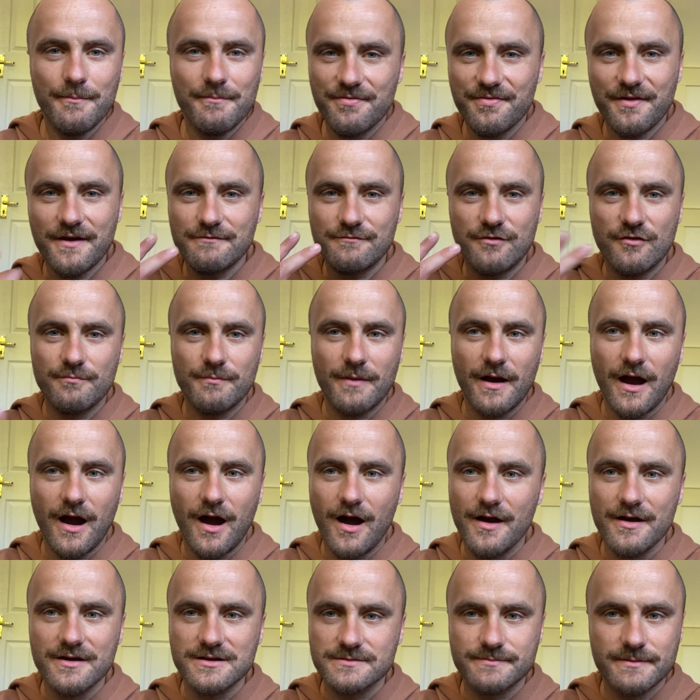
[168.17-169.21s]
I'm thankful for my
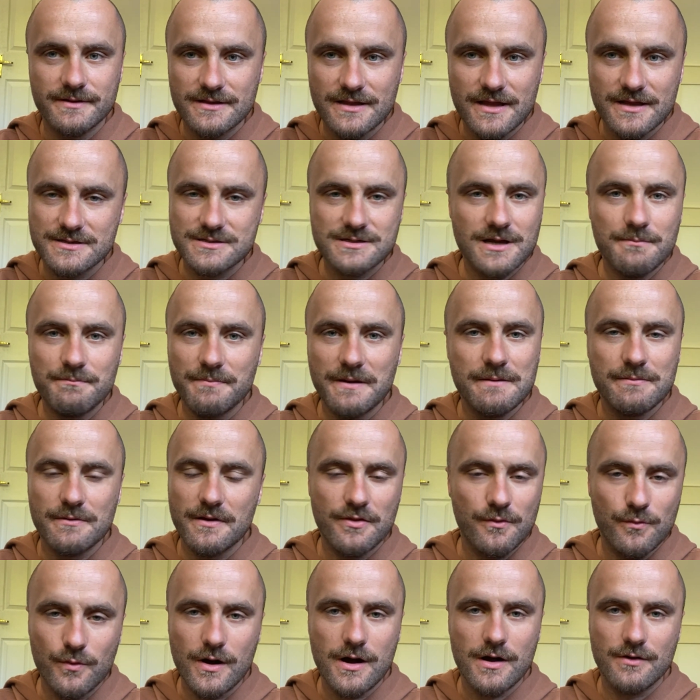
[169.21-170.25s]
eyes. I mean, there's some people
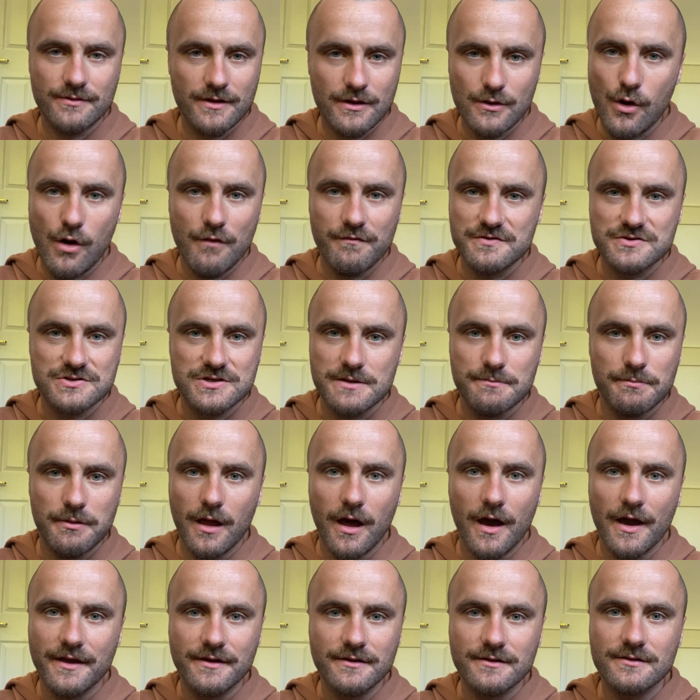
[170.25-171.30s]
in the world that are obviously
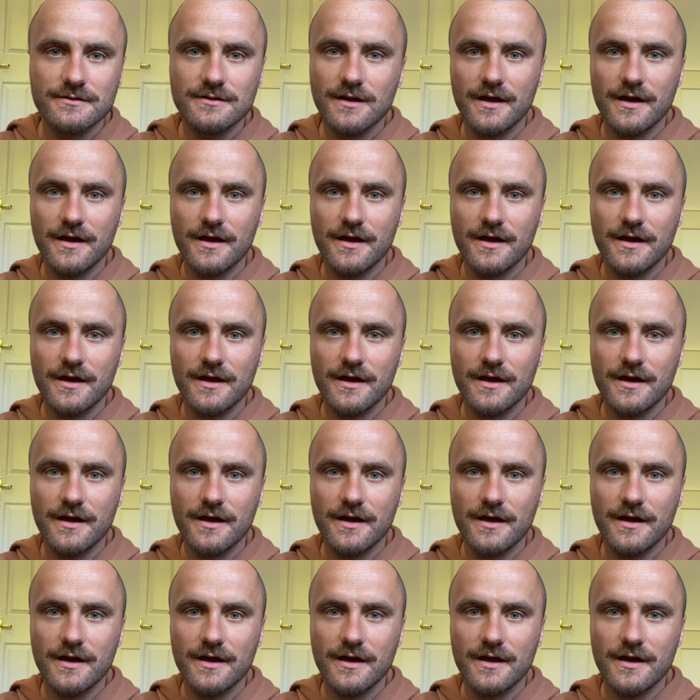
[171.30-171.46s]
blind.